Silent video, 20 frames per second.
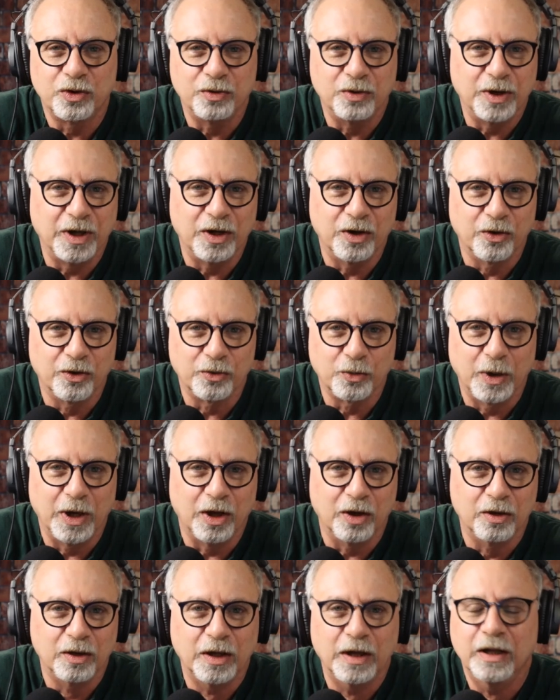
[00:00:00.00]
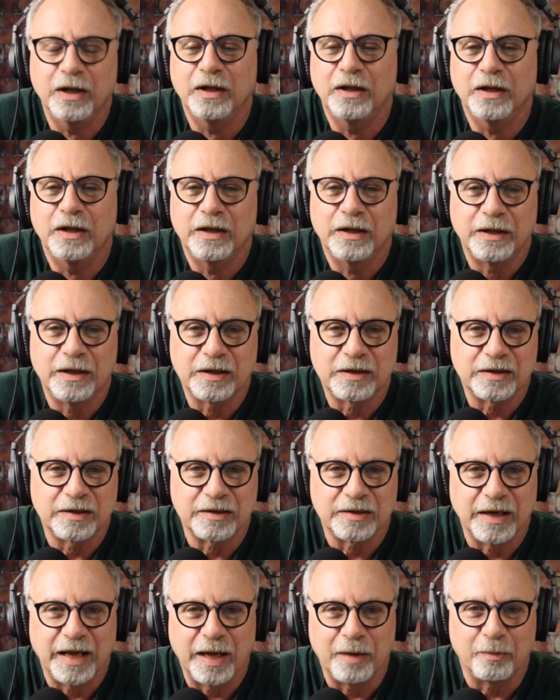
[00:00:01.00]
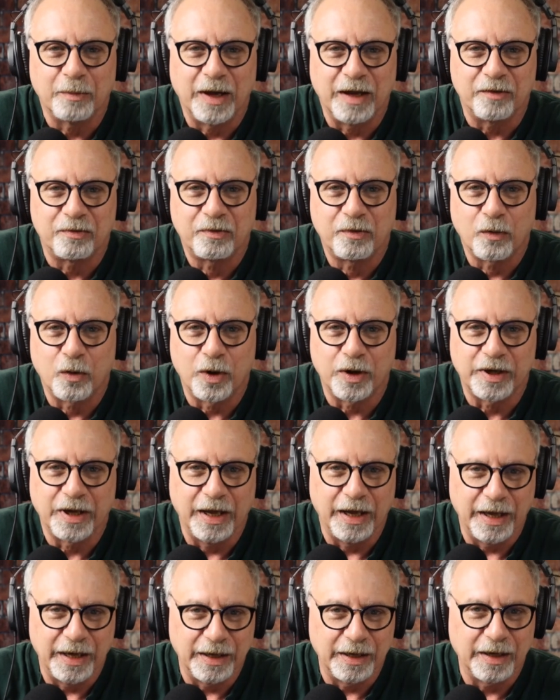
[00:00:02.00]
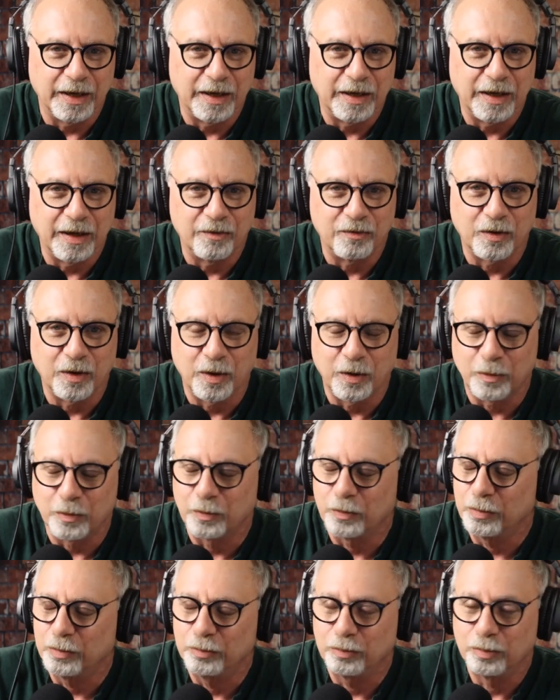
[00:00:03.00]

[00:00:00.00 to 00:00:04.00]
do needles well. This is not my forte. I have a,